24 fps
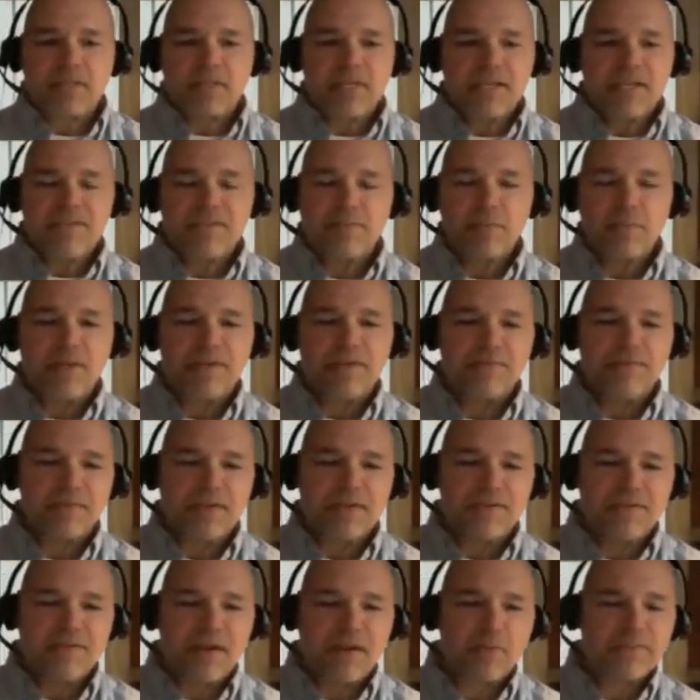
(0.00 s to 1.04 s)
if if
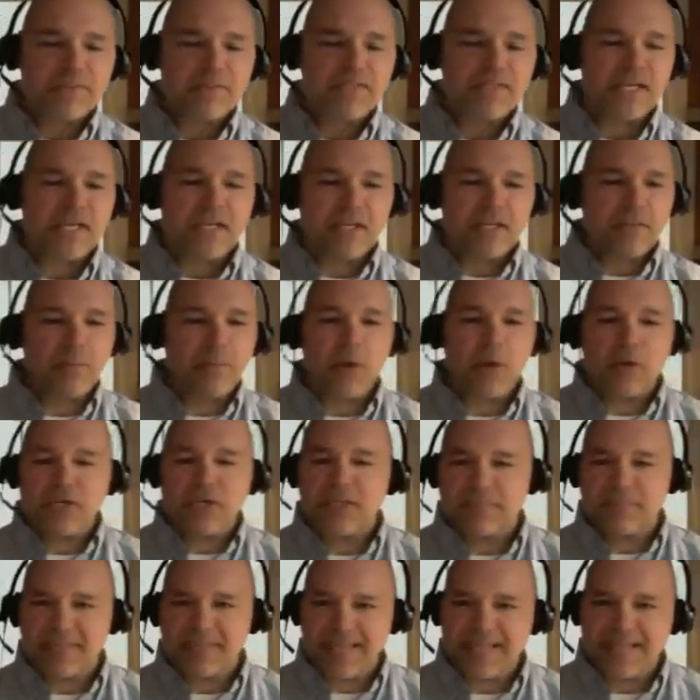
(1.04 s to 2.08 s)
if I was taking a
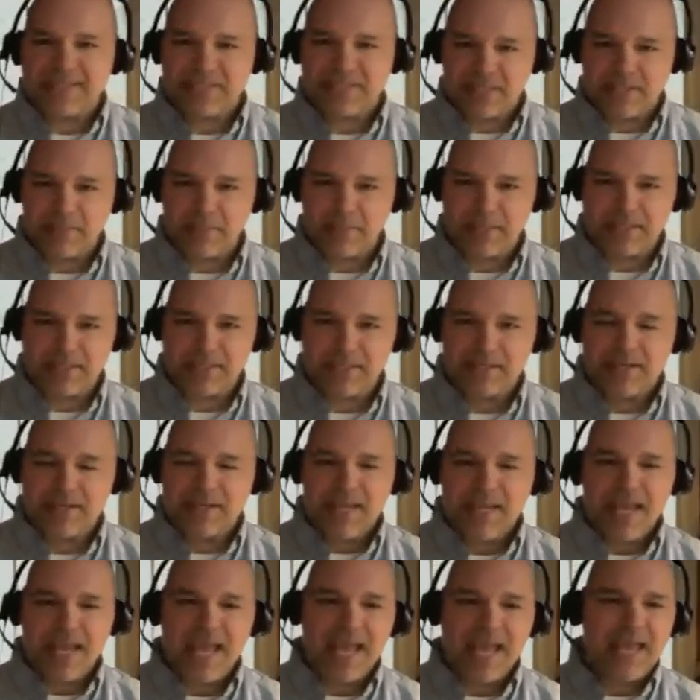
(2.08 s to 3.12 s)
podium against somebody,
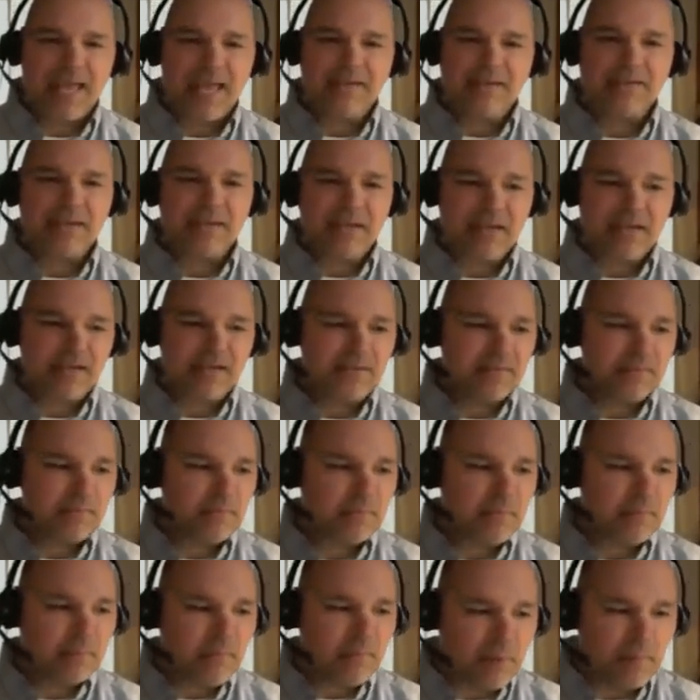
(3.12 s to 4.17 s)
and and
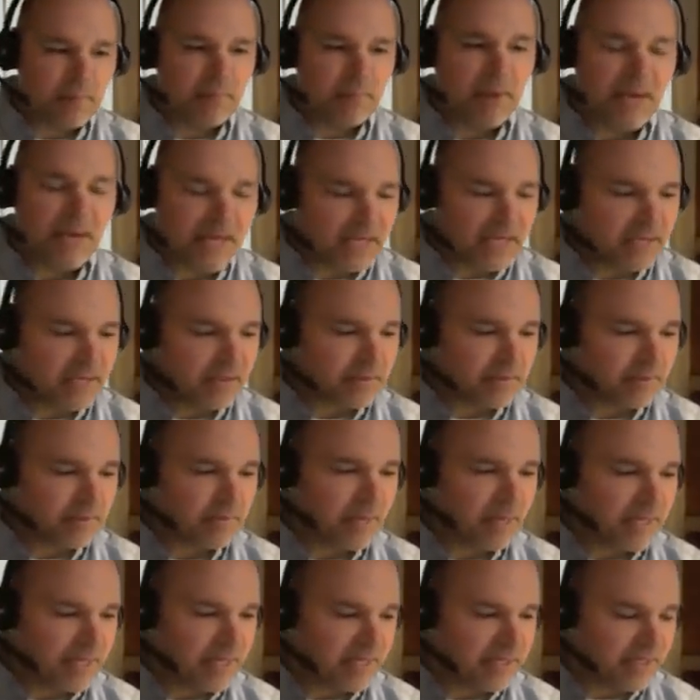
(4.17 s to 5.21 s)
my
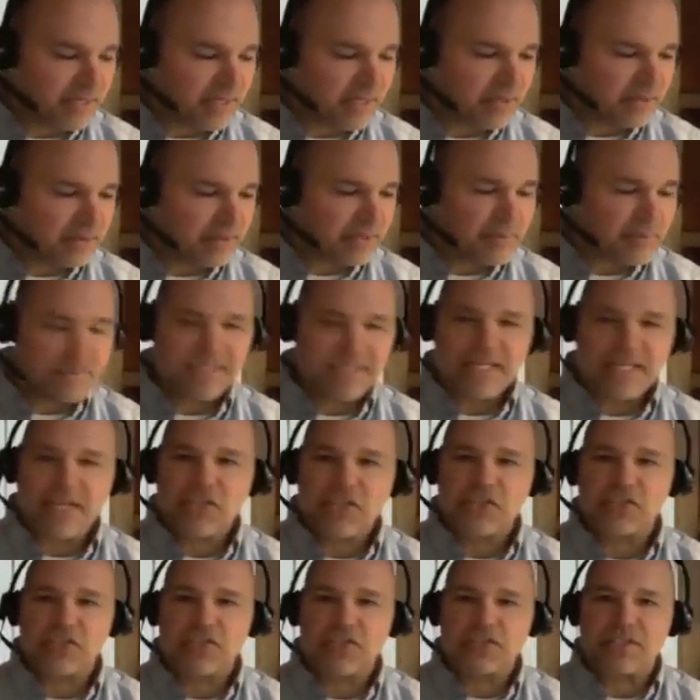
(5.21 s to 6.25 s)
my uh,
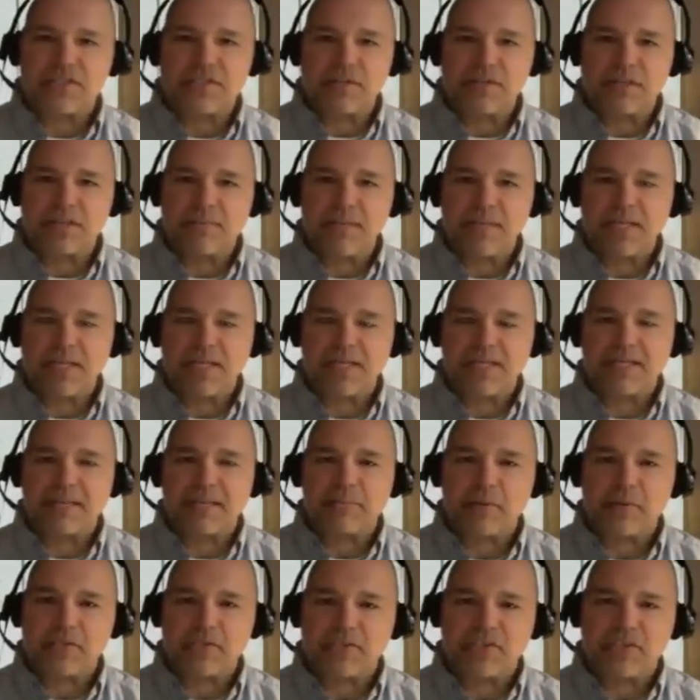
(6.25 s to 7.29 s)
limitations in, in making that
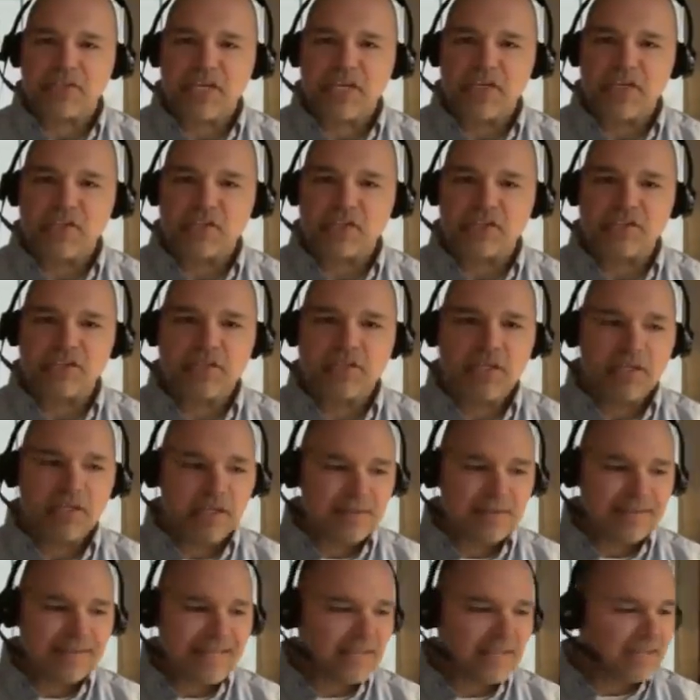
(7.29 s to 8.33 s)
presentation
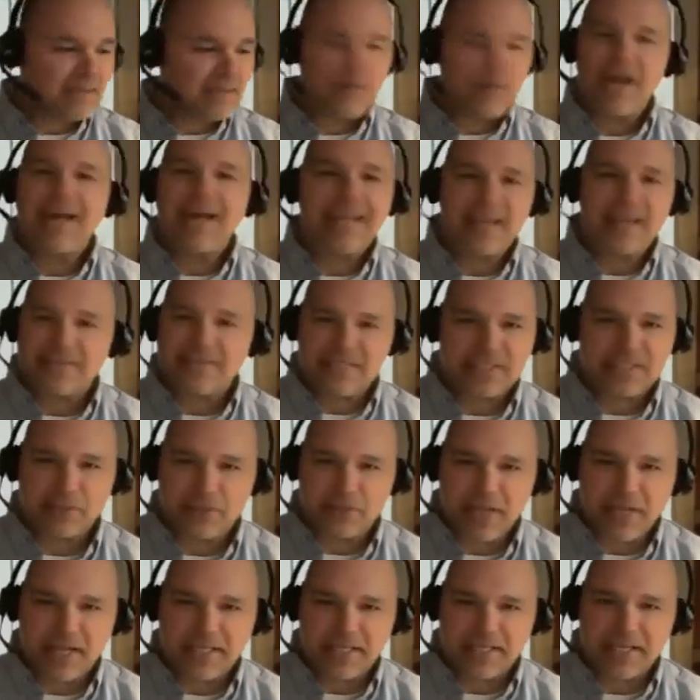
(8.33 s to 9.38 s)
that they're not out to kill
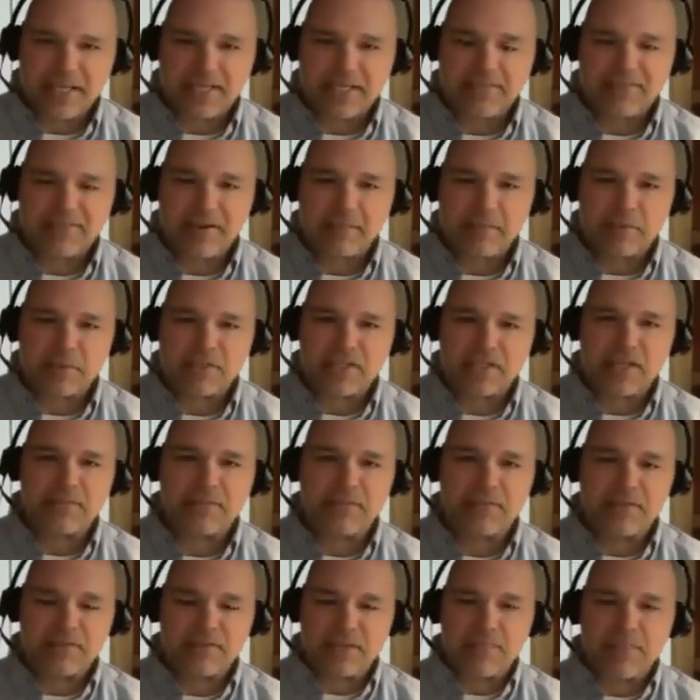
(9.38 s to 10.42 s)
90 95 percent
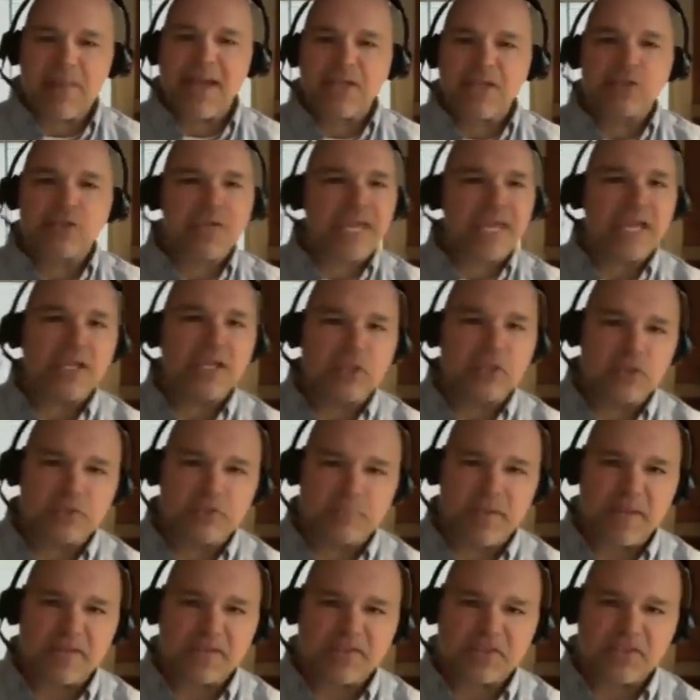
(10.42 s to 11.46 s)
they'd say matt you can't use
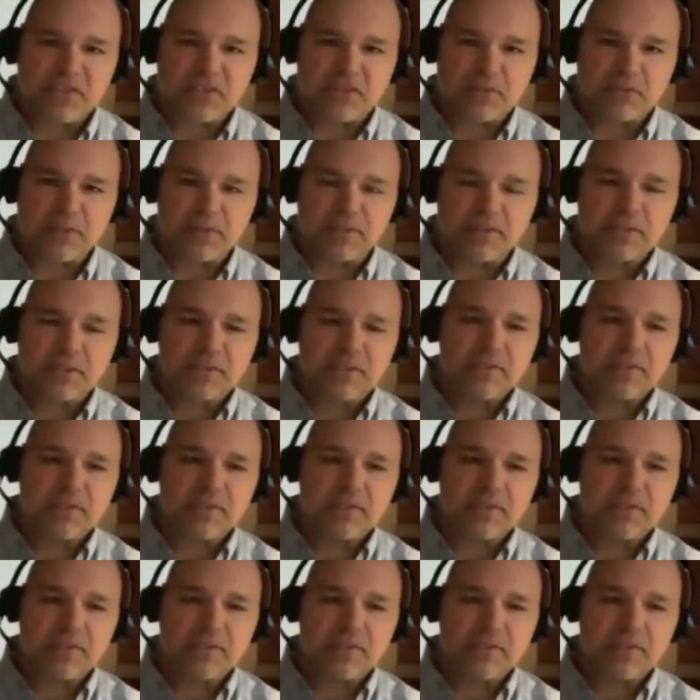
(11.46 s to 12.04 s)
past history